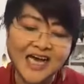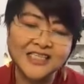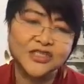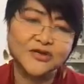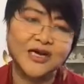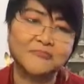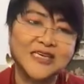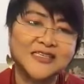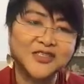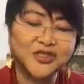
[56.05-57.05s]
I took up
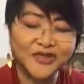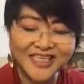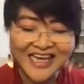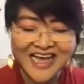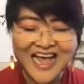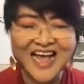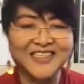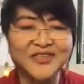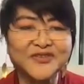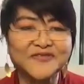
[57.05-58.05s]
history
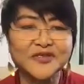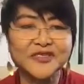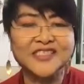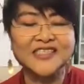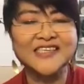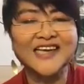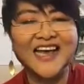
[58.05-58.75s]
at university